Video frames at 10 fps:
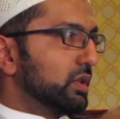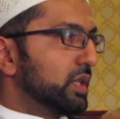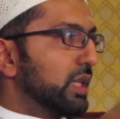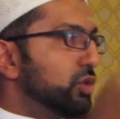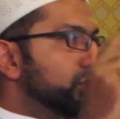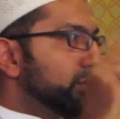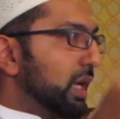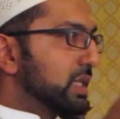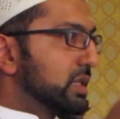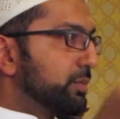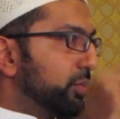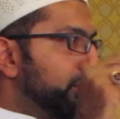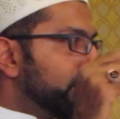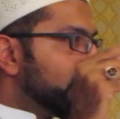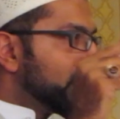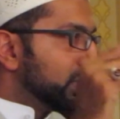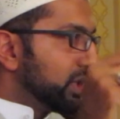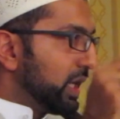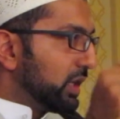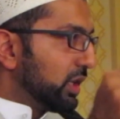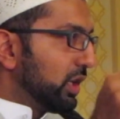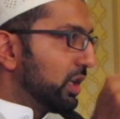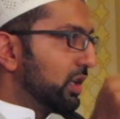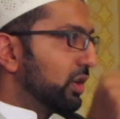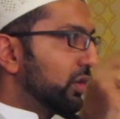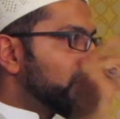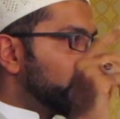that you must take care of